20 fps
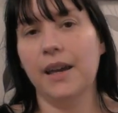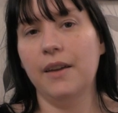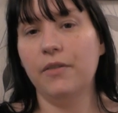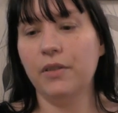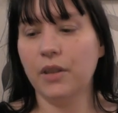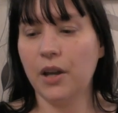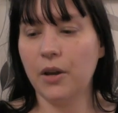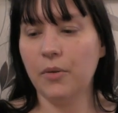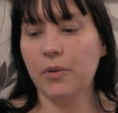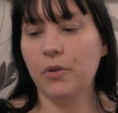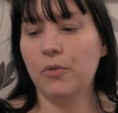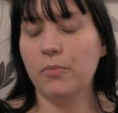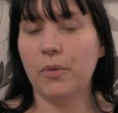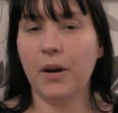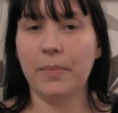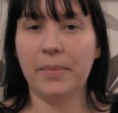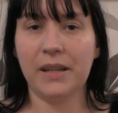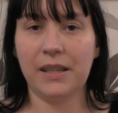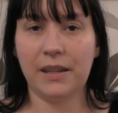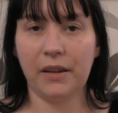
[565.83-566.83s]
even though we all
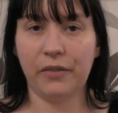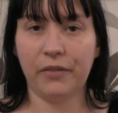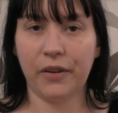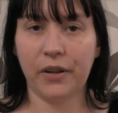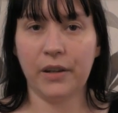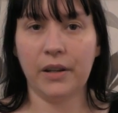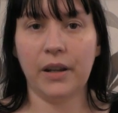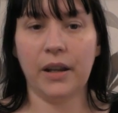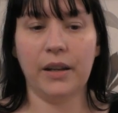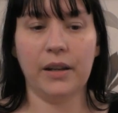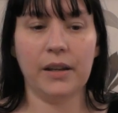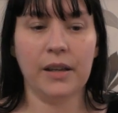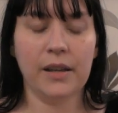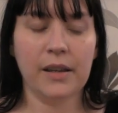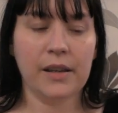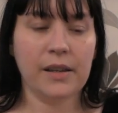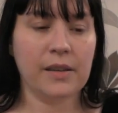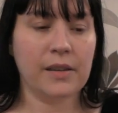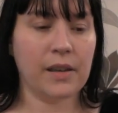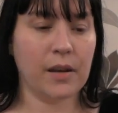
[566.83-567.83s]
might be different, and
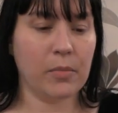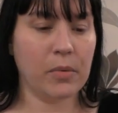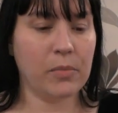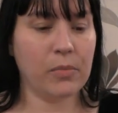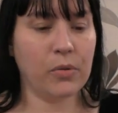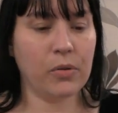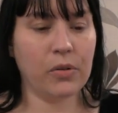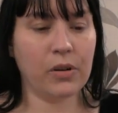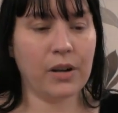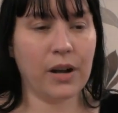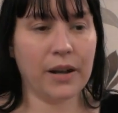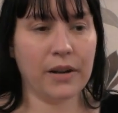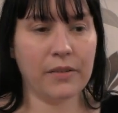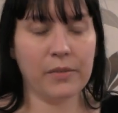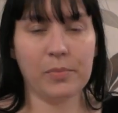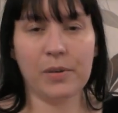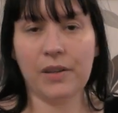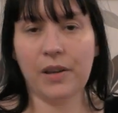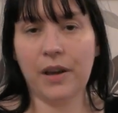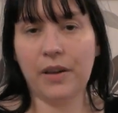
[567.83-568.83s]
some are more kind of
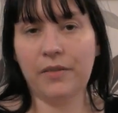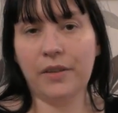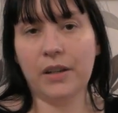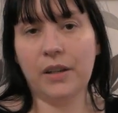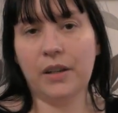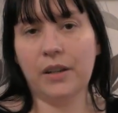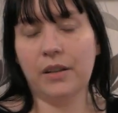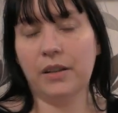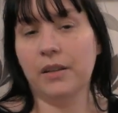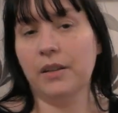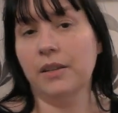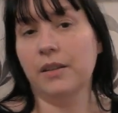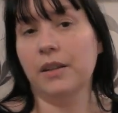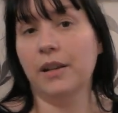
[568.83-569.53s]
observant and,